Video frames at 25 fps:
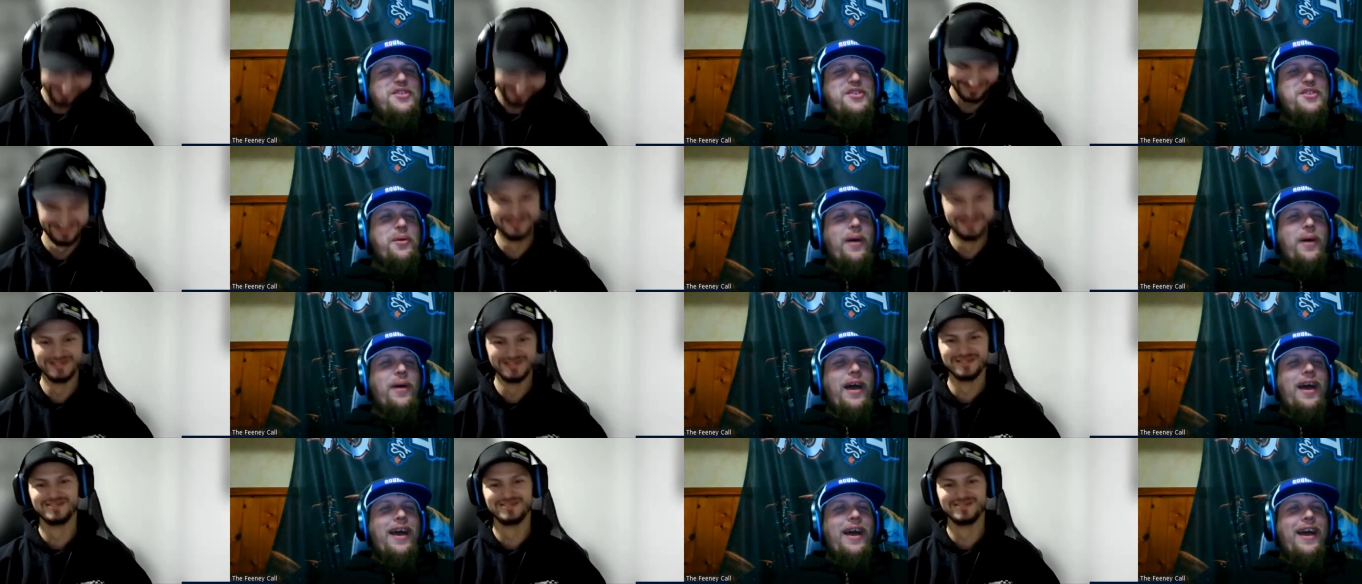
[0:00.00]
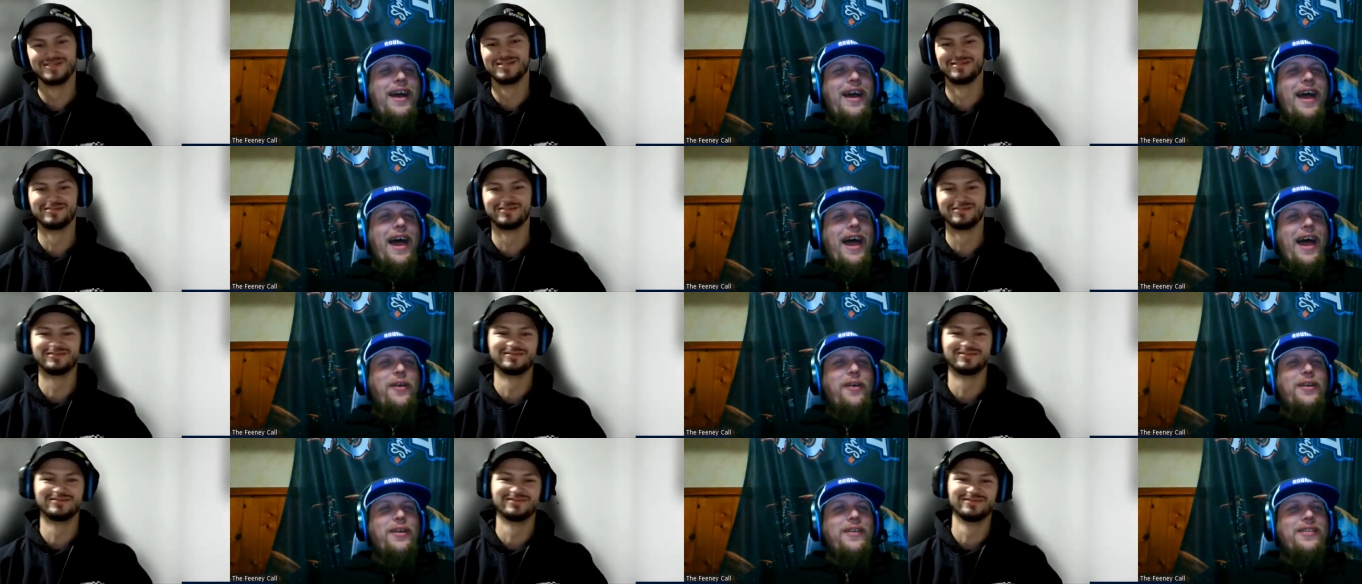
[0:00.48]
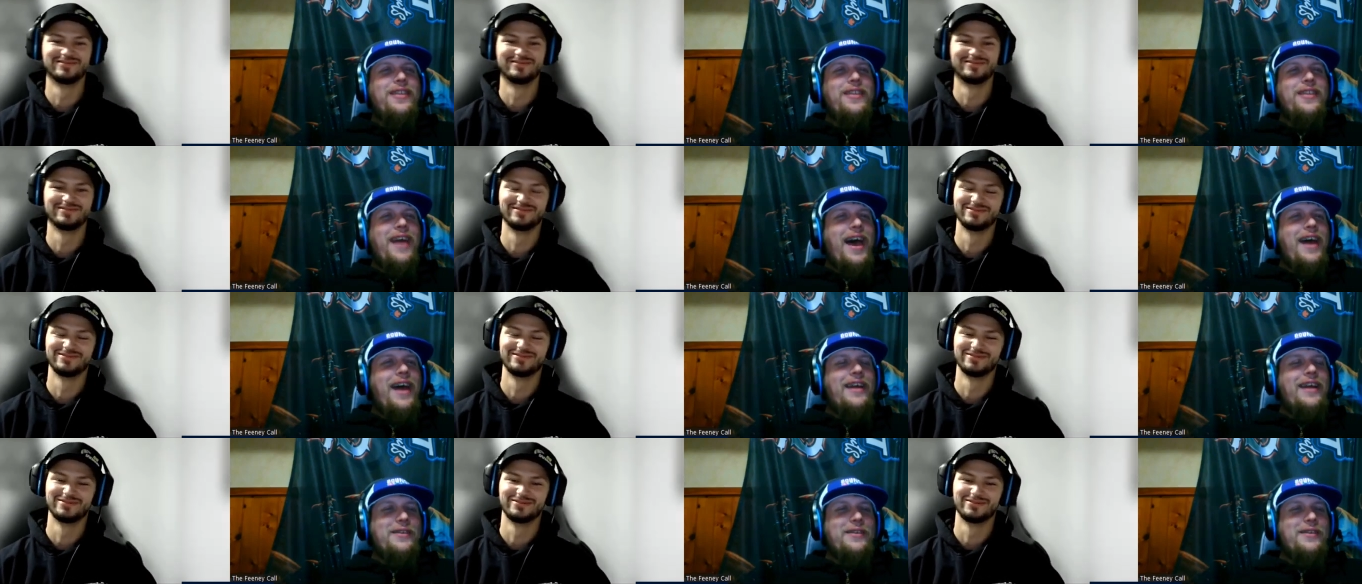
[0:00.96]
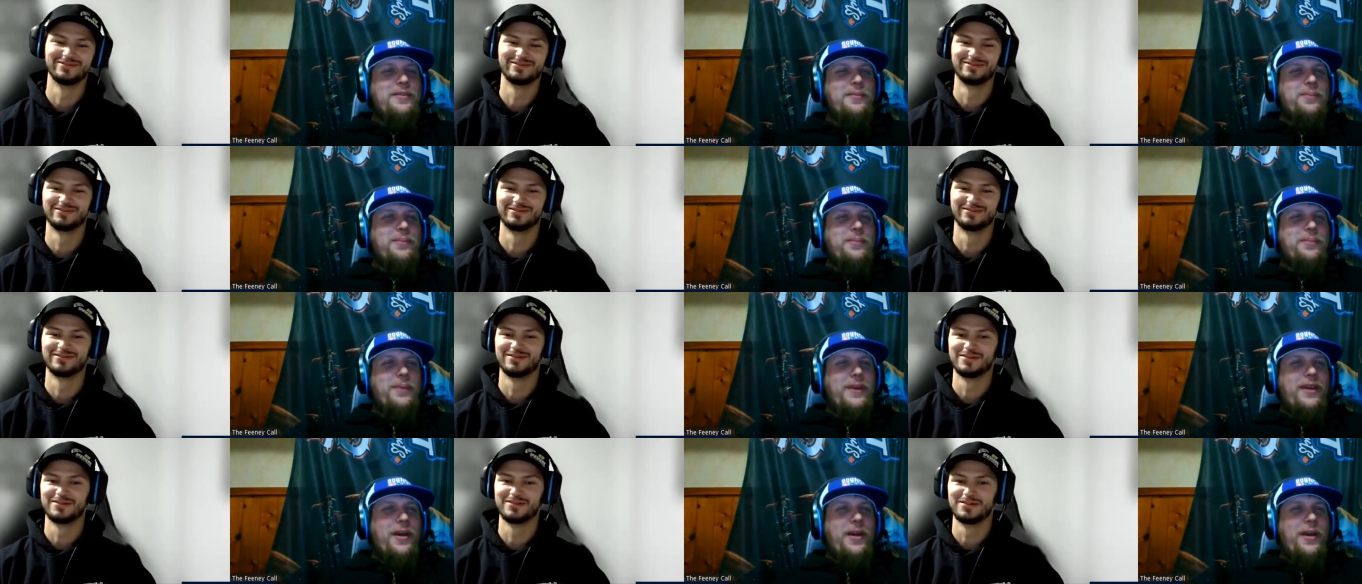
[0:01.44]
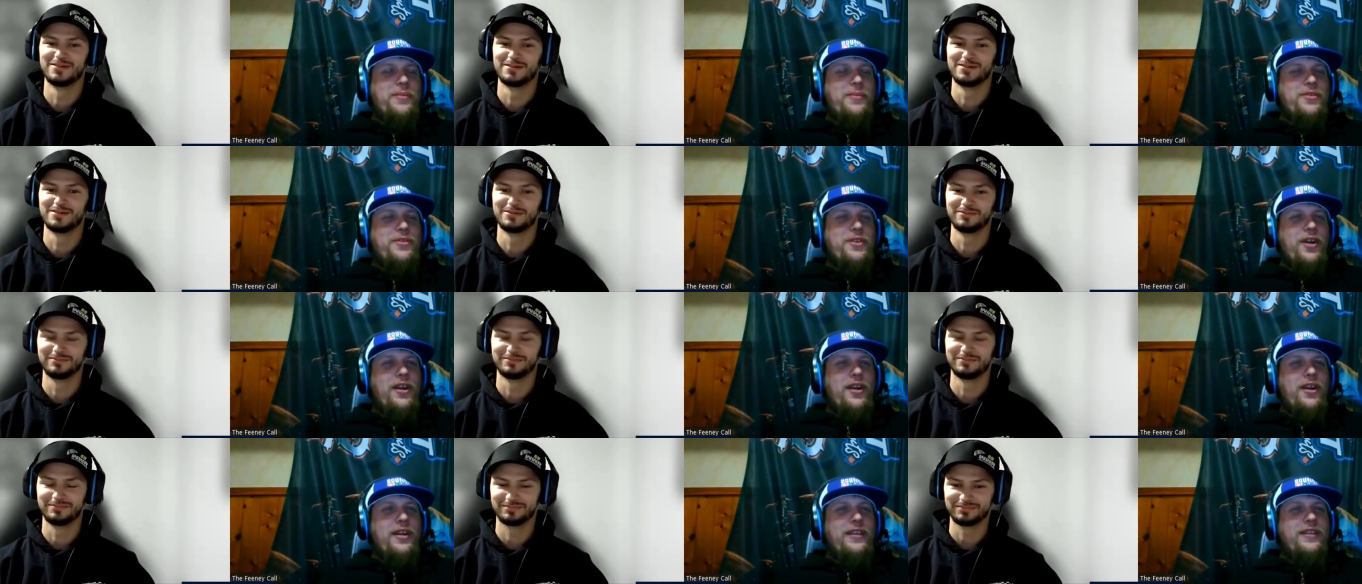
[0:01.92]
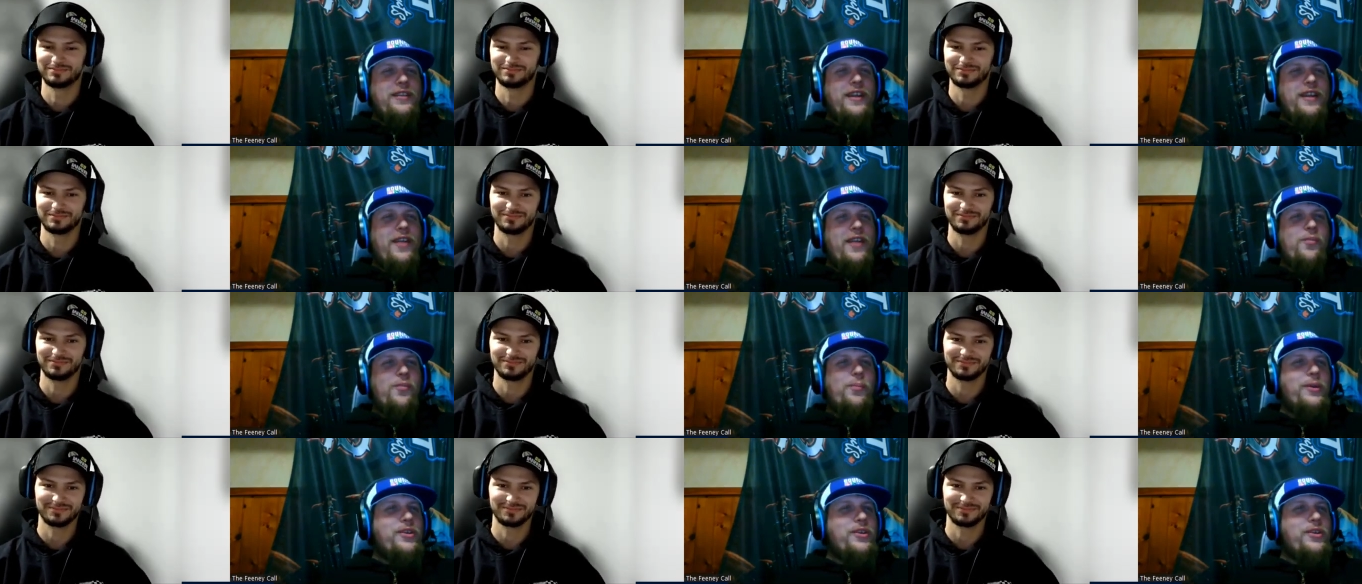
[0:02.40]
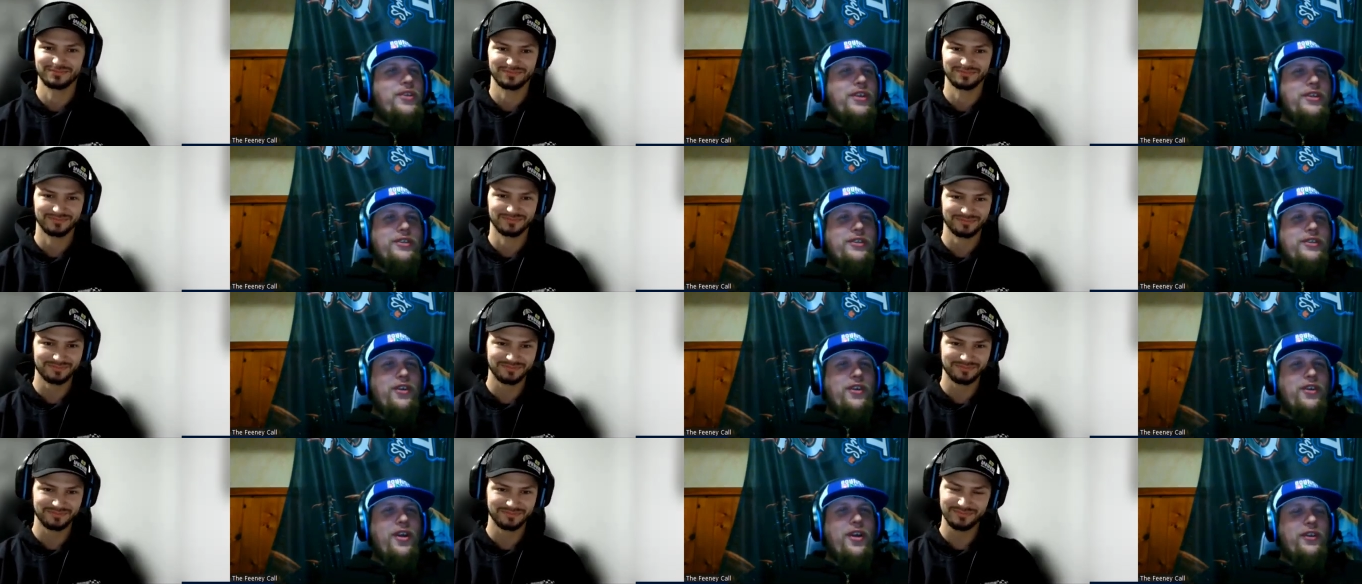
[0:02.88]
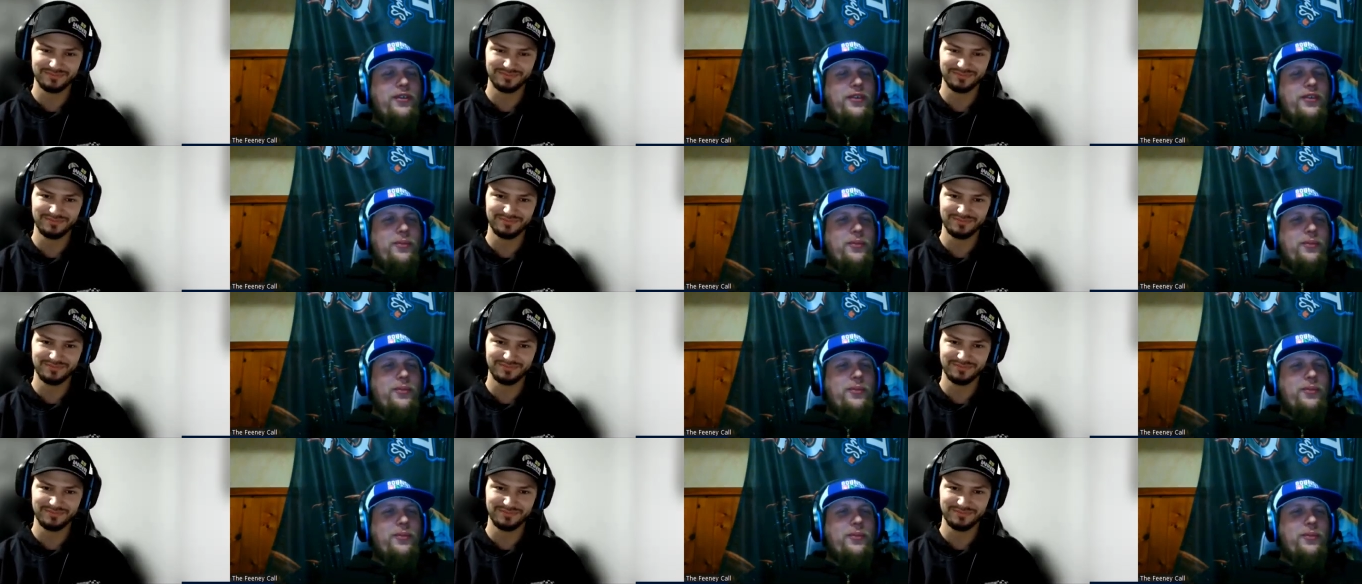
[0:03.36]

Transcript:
Speaker 1: so uh, how did that become starting that everybody's getting drunk